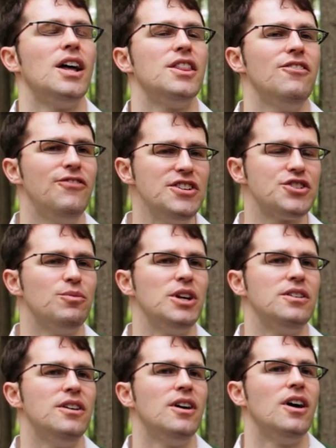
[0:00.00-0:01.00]
the
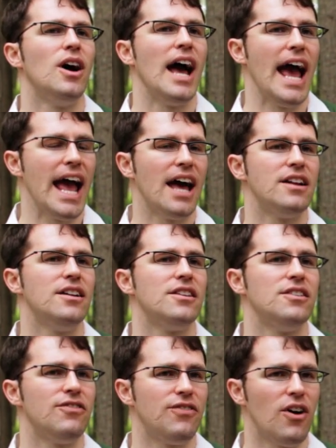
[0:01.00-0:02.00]
fisherman and
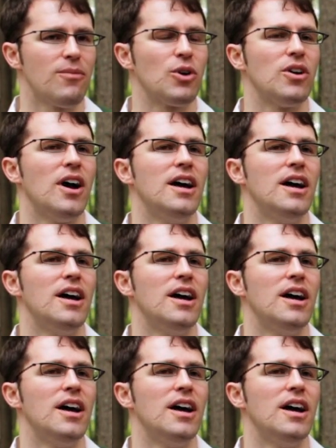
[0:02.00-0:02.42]
the farmer